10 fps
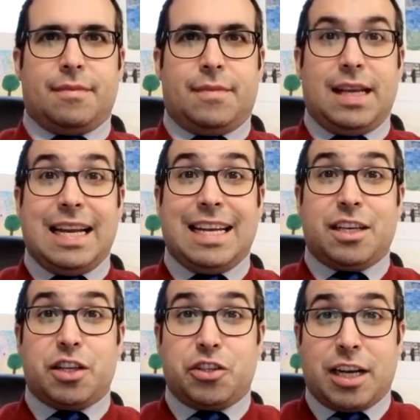Dear
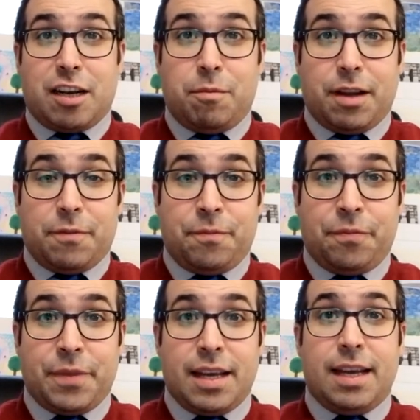ladies and gentlemen,
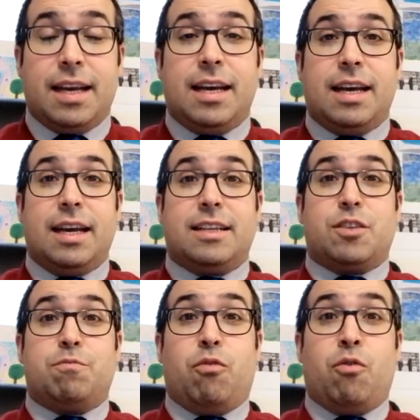it
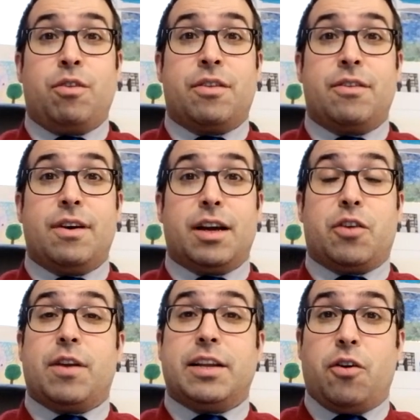is both
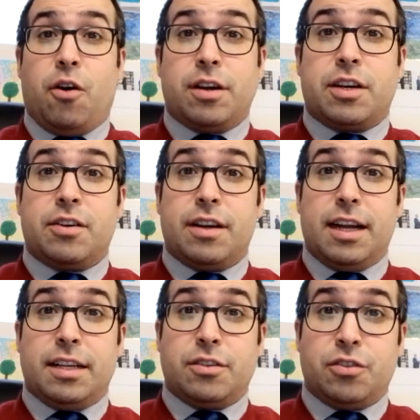great honor
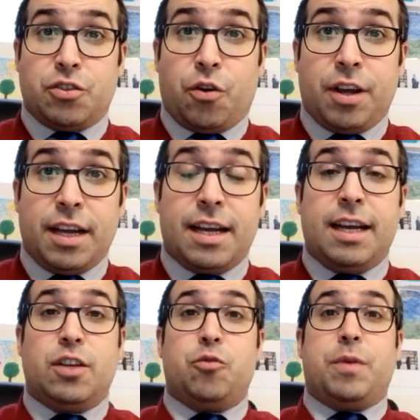and joy
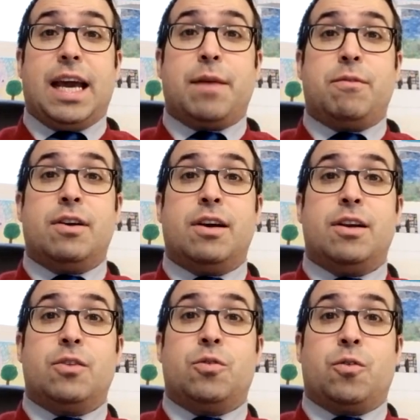to be able
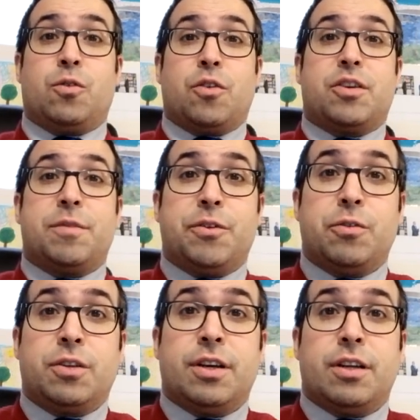to
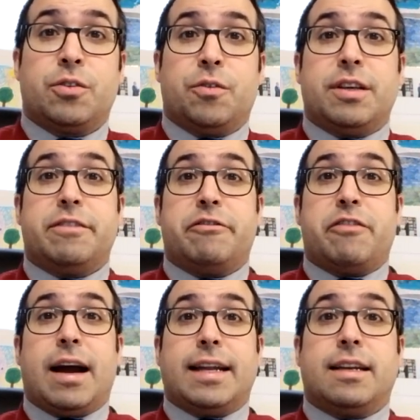contribute to this
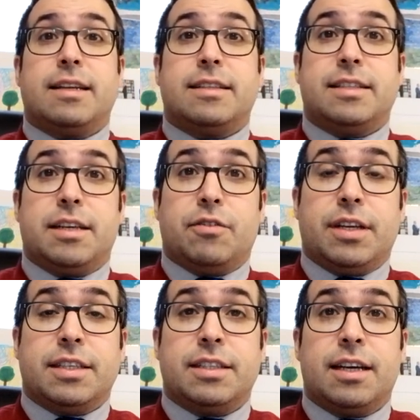fine
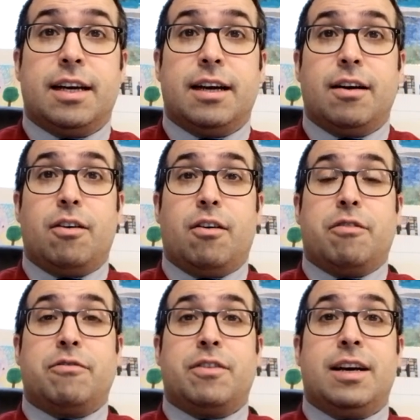series
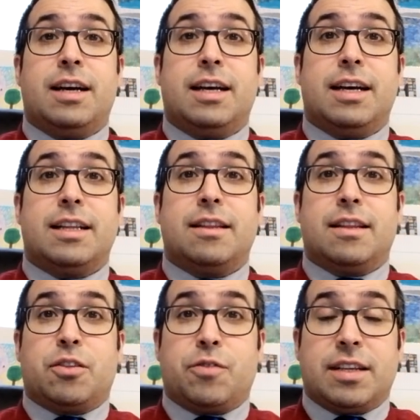of
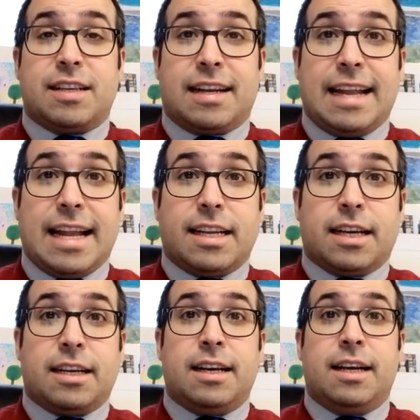the
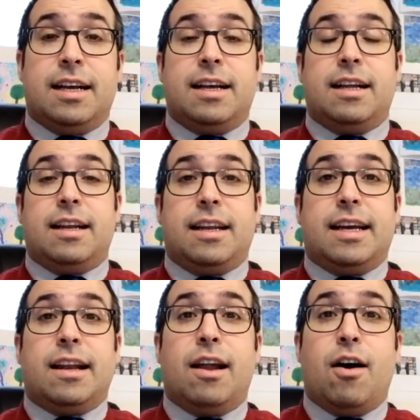transatlantic
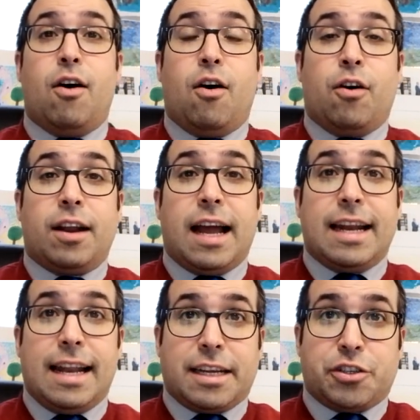legal
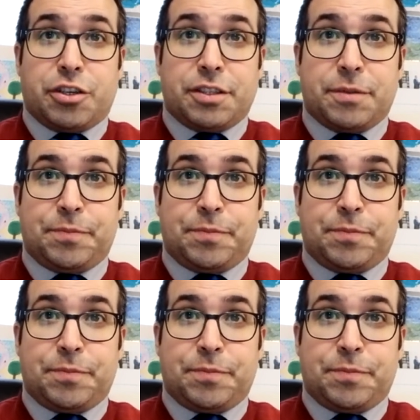online lectures.